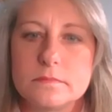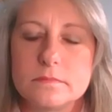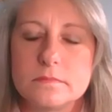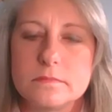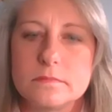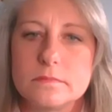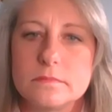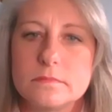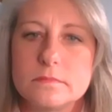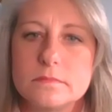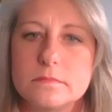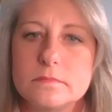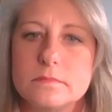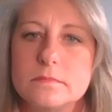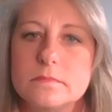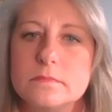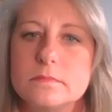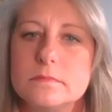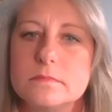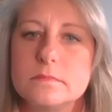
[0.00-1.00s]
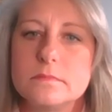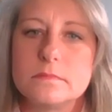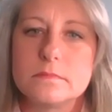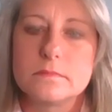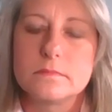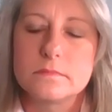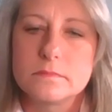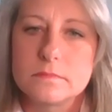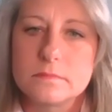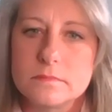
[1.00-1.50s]

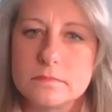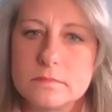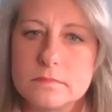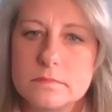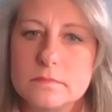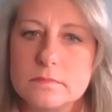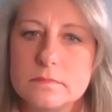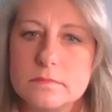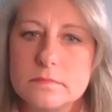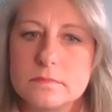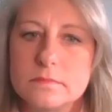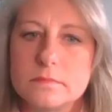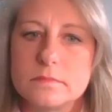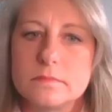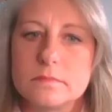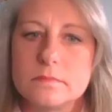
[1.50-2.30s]
This person isn't speaking.